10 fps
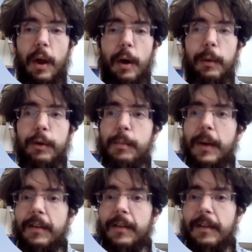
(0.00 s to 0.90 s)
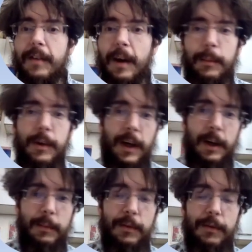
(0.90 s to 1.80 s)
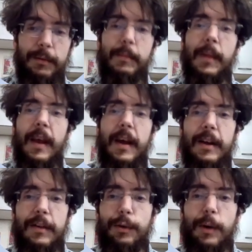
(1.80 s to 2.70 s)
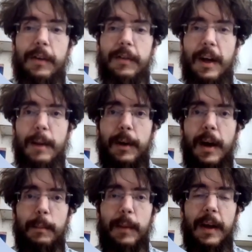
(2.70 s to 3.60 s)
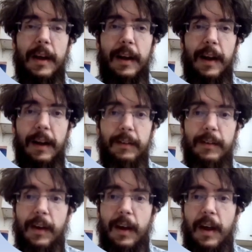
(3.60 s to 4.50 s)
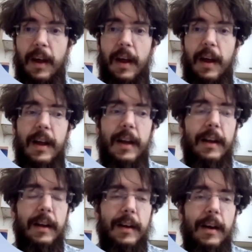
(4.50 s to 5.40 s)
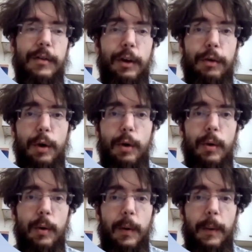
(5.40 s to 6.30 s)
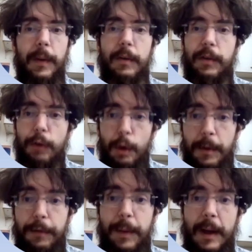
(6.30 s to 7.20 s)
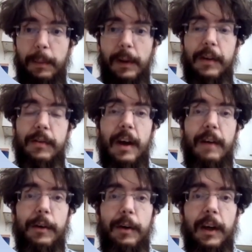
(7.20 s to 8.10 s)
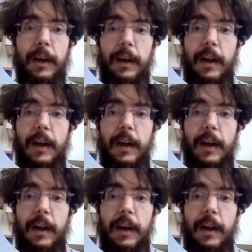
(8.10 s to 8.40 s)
which means that sometimes the story setup can be that there's a crew, there's a group of people discovering